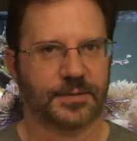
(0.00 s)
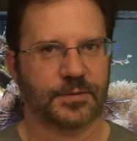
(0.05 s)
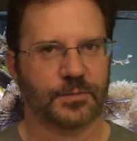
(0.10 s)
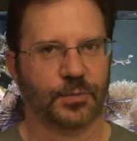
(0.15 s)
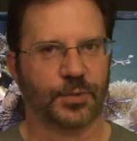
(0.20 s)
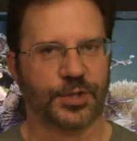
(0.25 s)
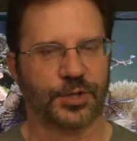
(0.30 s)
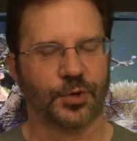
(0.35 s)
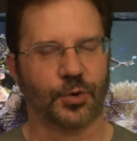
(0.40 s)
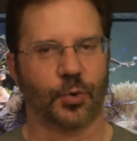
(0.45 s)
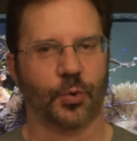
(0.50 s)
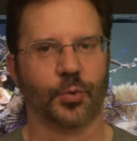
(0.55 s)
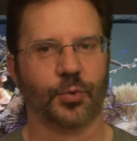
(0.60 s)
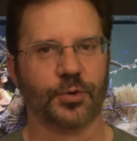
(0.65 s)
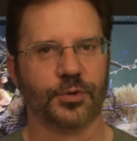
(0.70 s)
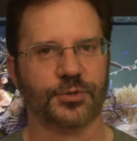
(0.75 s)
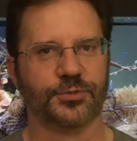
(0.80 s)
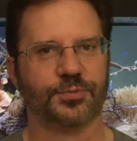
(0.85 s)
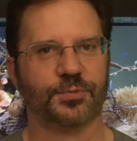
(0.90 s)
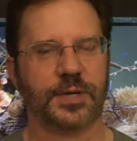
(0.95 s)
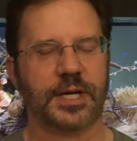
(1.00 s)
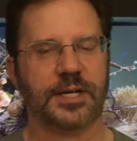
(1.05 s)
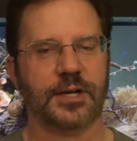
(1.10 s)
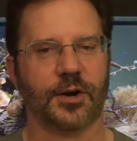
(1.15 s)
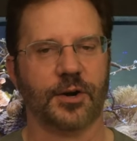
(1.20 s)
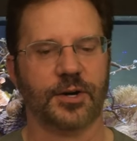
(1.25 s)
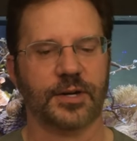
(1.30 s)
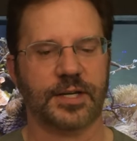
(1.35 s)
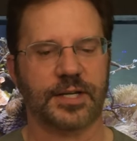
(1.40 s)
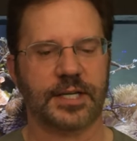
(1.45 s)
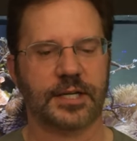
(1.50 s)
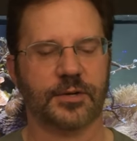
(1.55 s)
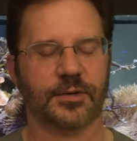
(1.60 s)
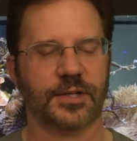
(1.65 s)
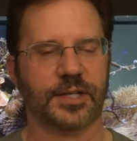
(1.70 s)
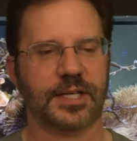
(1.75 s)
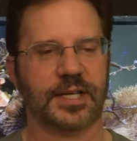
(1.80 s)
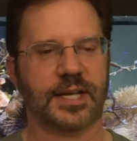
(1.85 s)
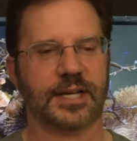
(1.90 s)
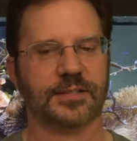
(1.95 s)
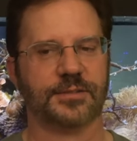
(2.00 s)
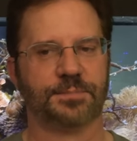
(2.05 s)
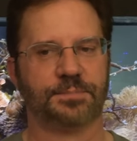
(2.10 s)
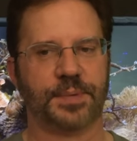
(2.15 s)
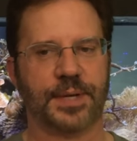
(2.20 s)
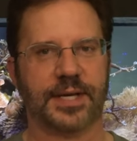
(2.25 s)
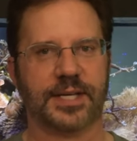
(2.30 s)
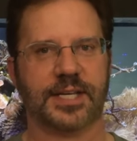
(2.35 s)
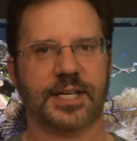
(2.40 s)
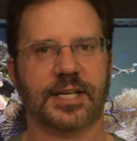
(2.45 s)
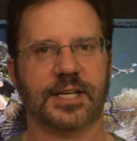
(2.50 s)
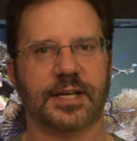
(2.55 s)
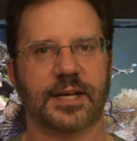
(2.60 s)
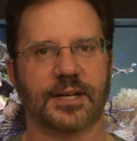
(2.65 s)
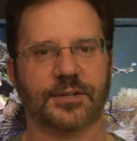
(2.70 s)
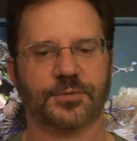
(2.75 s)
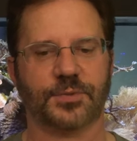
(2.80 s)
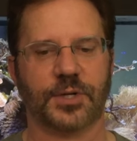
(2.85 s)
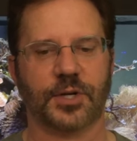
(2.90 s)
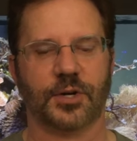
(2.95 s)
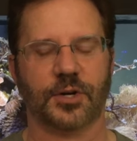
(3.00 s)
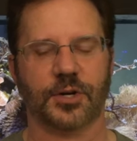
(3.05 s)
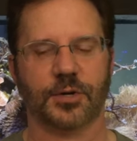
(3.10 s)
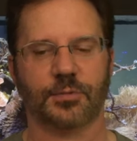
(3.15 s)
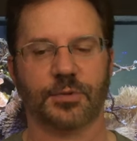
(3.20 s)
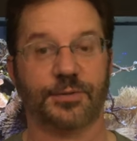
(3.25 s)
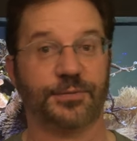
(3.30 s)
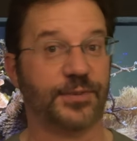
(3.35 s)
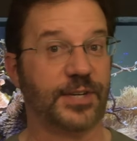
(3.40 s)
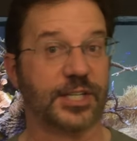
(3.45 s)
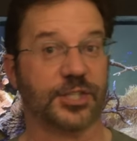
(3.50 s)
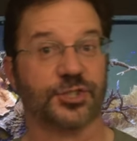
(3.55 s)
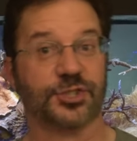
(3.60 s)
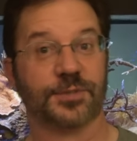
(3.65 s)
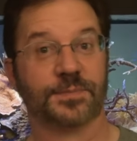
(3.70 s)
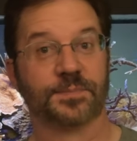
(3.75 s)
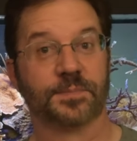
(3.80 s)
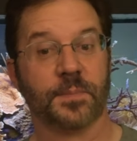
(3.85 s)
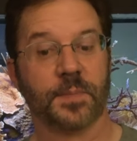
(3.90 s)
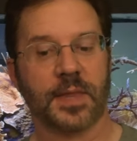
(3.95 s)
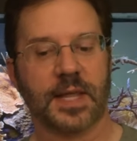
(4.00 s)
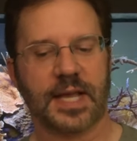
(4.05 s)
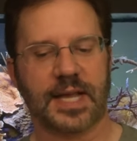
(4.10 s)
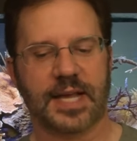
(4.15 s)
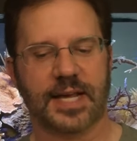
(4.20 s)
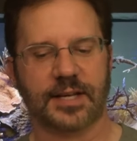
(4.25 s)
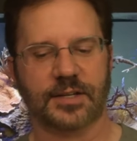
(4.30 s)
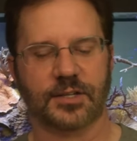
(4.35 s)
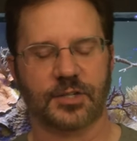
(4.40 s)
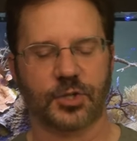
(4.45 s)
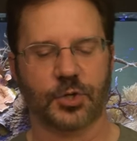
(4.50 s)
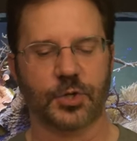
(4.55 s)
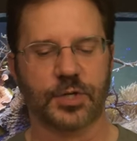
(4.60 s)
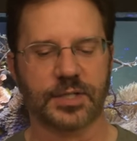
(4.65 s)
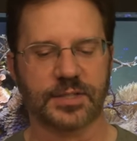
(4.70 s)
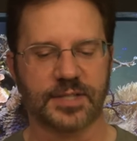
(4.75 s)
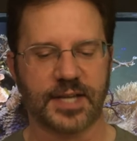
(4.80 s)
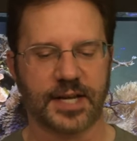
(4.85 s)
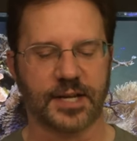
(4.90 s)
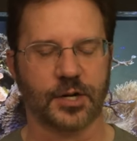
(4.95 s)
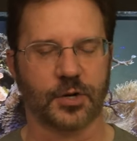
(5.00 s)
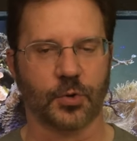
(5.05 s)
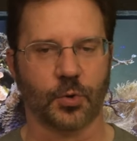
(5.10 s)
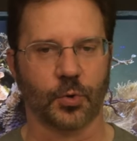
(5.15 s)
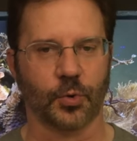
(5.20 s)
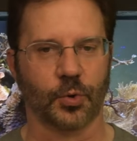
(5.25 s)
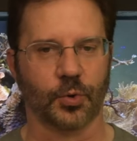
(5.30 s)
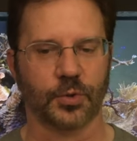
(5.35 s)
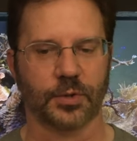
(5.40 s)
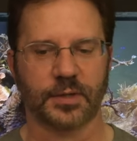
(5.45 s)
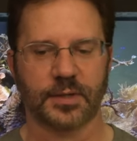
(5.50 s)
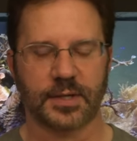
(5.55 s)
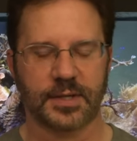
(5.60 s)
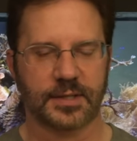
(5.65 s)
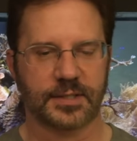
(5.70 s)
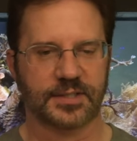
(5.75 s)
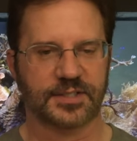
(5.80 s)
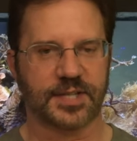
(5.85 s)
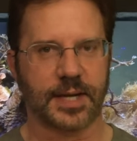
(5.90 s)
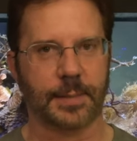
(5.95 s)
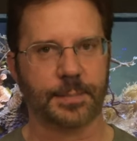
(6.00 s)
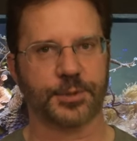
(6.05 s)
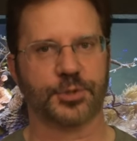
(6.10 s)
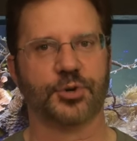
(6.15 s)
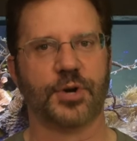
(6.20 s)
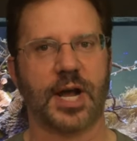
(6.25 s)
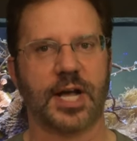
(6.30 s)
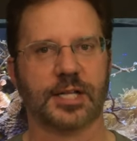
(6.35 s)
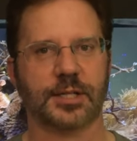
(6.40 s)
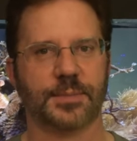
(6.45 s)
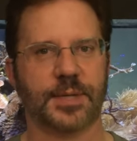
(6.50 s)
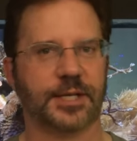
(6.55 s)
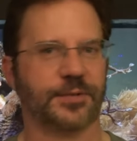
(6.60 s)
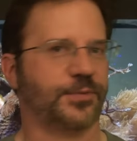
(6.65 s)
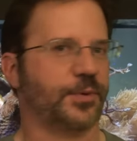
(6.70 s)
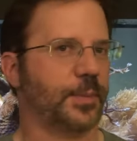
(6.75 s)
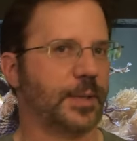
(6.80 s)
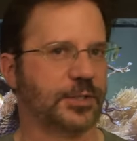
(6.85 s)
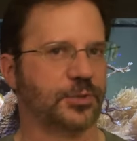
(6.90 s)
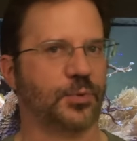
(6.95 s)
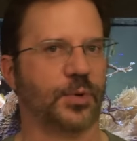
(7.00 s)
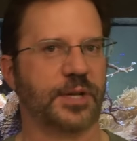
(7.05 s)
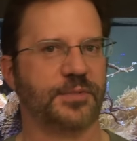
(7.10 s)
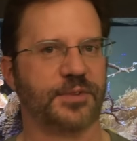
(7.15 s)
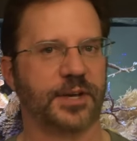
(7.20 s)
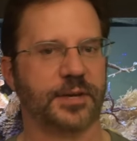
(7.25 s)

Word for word: with corals, we aren't nearly as picky as we are with fish. And you can take a coral, temperature acclimated for about 25